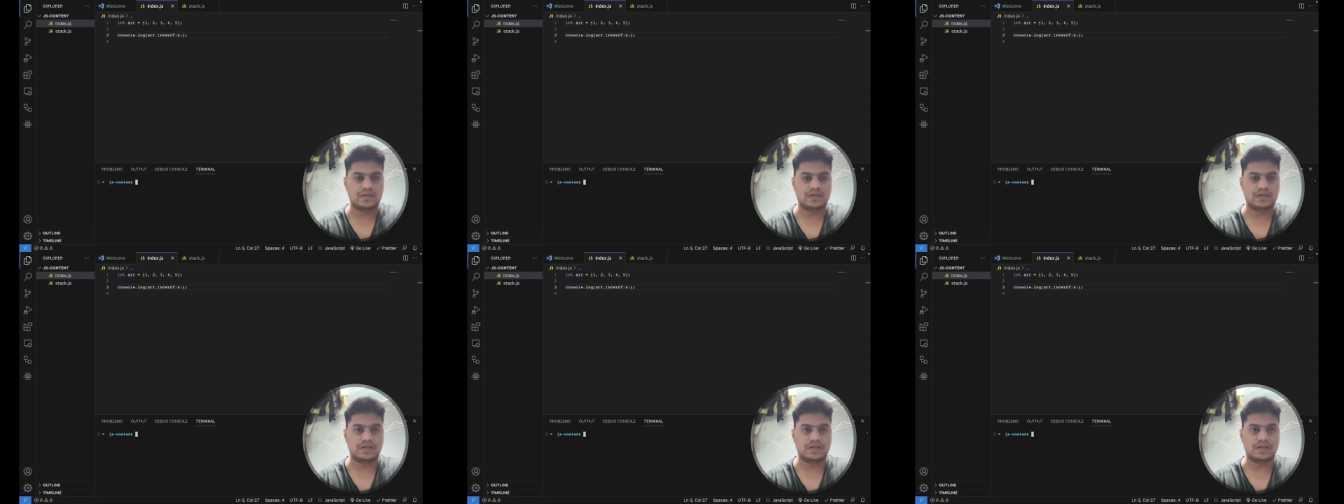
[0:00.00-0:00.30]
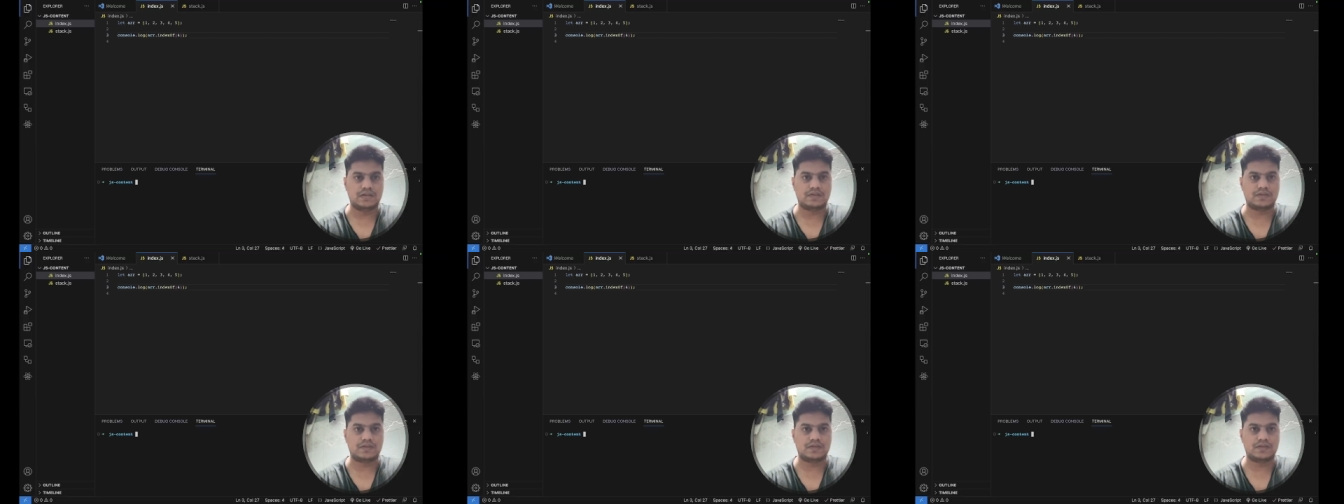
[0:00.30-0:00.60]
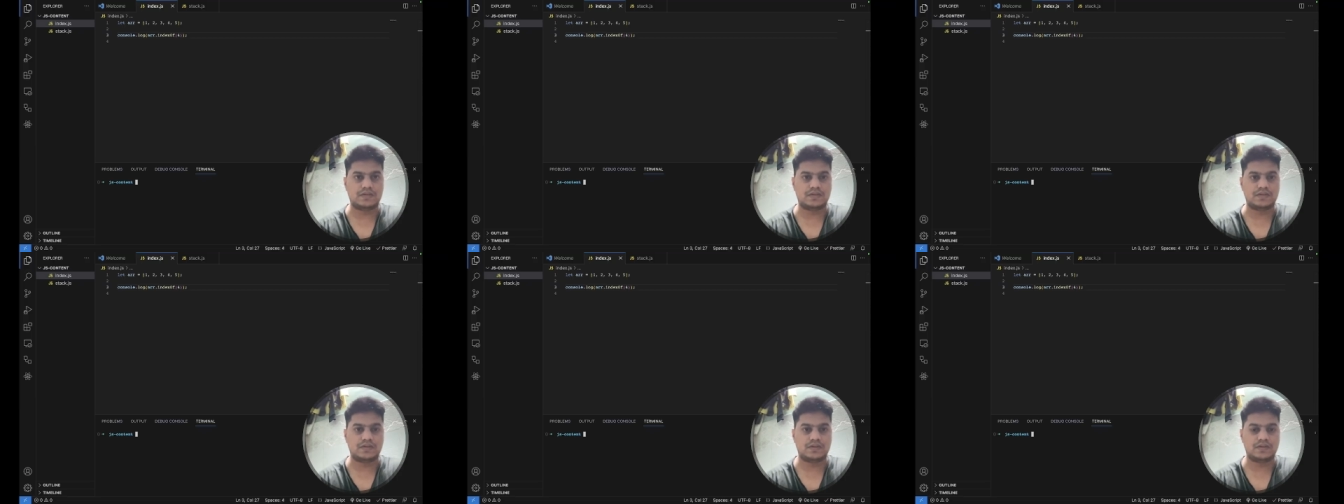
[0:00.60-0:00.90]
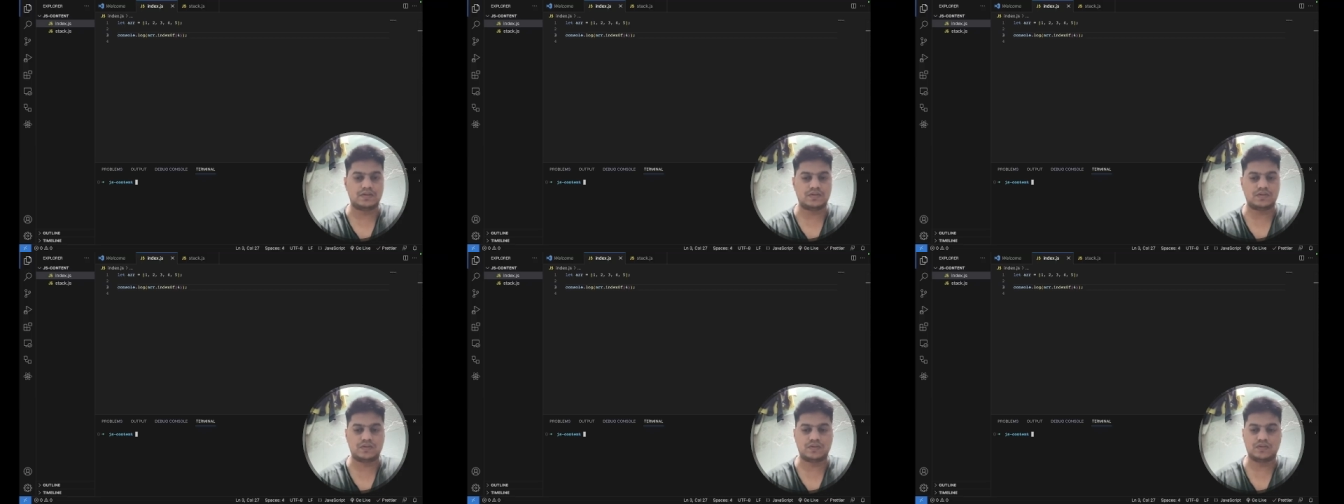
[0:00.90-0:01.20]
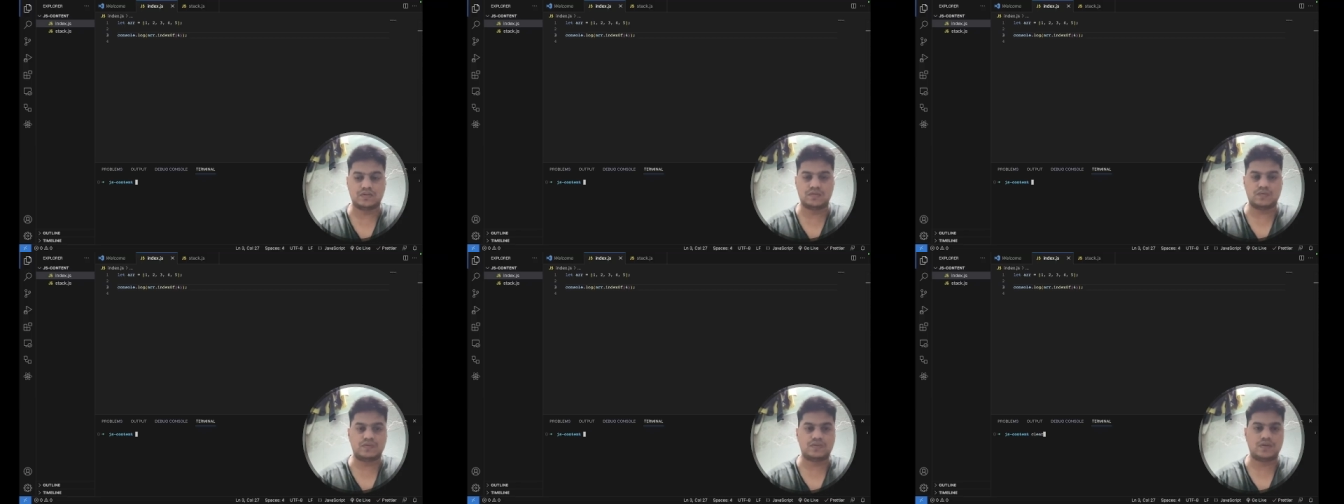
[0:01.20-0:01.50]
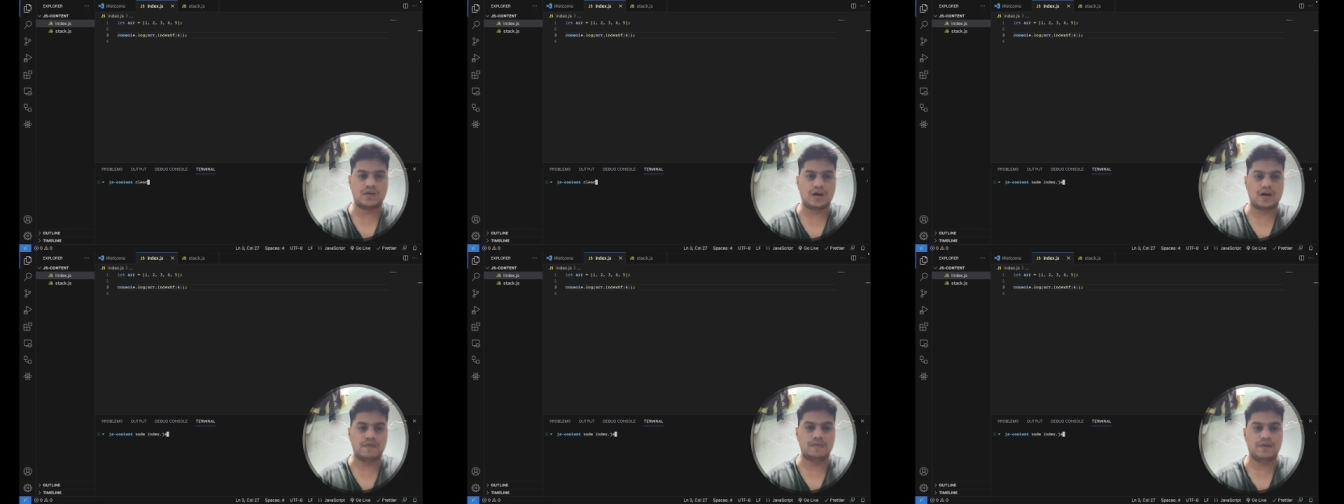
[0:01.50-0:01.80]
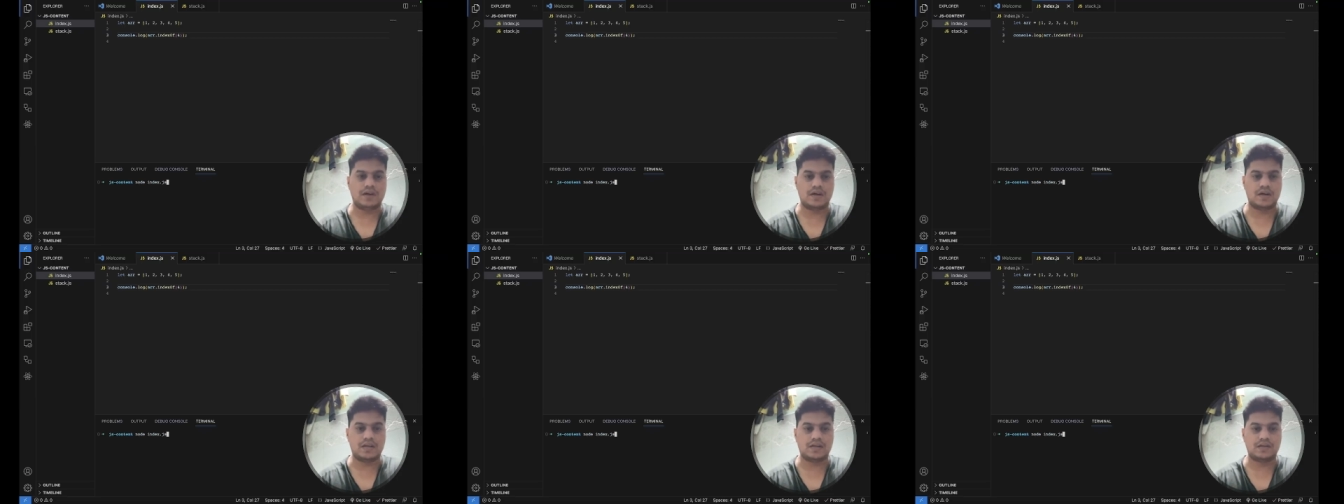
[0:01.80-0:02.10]
Yes, so I
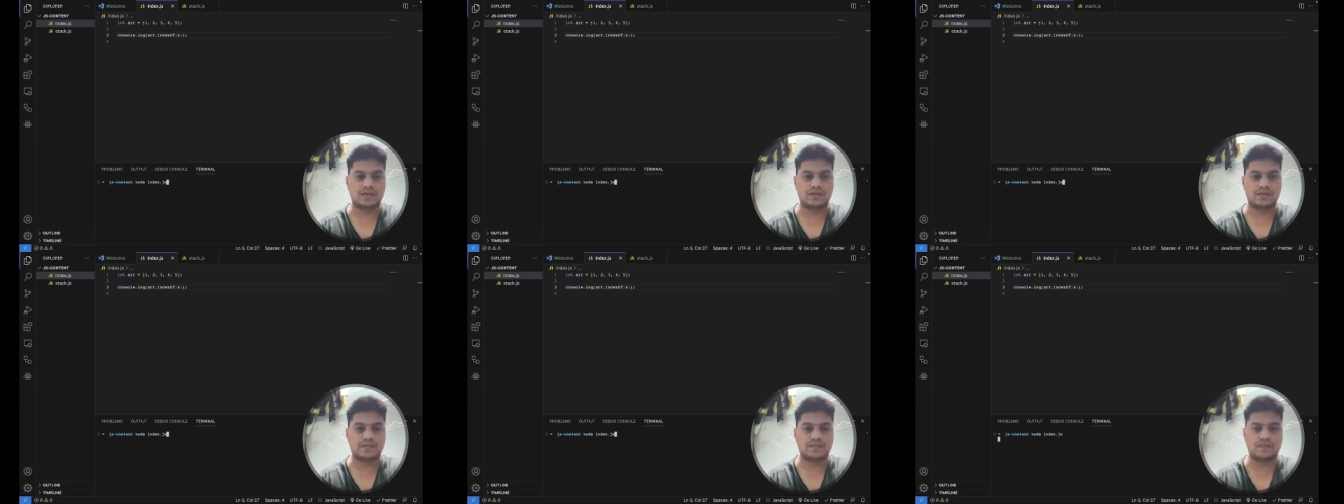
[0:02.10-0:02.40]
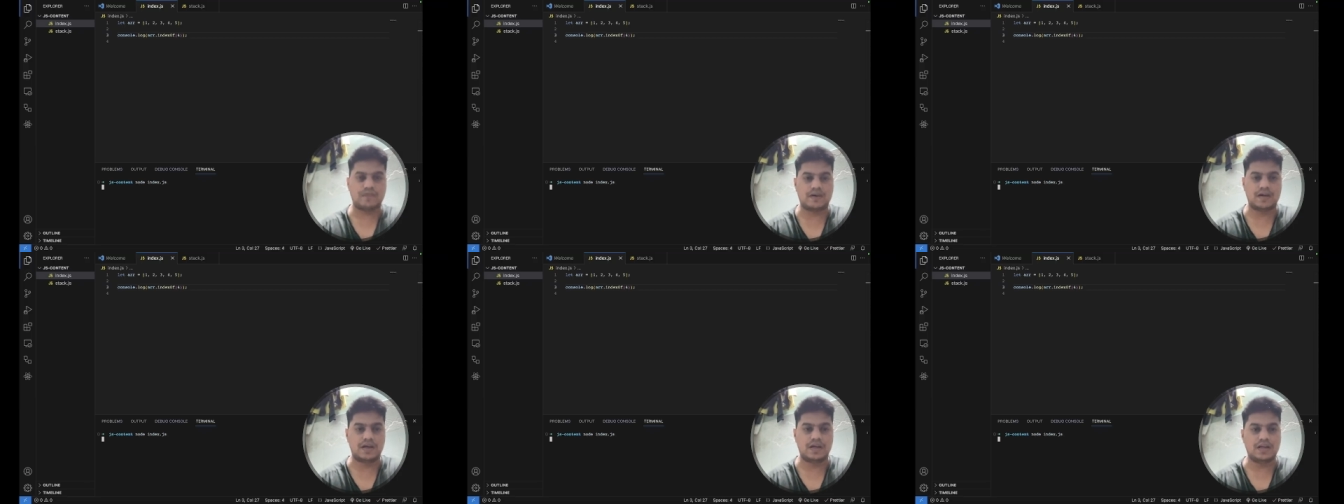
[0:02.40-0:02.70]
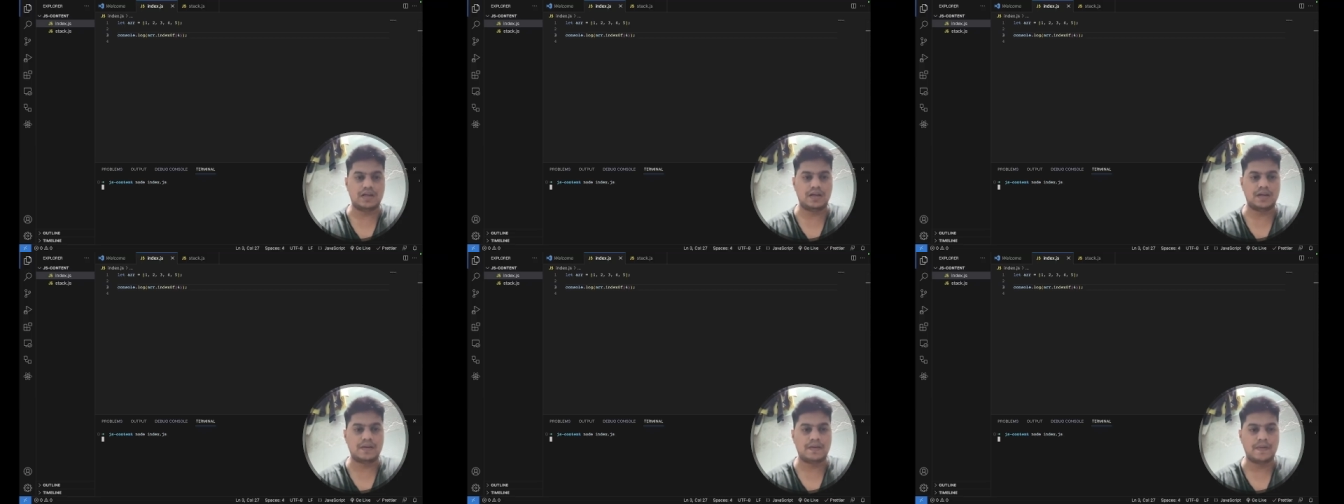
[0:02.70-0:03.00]
will run this file,